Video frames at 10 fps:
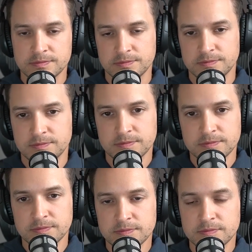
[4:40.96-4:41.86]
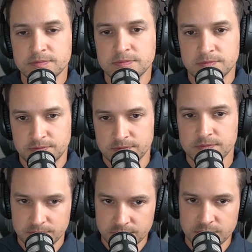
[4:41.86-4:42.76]

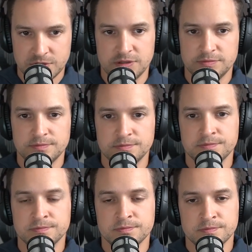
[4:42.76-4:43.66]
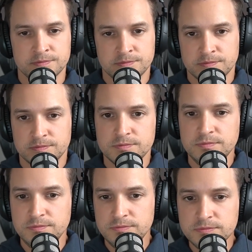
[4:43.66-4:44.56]

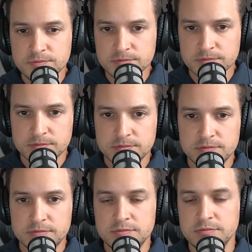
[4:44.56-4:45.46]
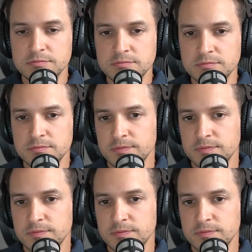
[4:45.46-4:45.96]
[no speech]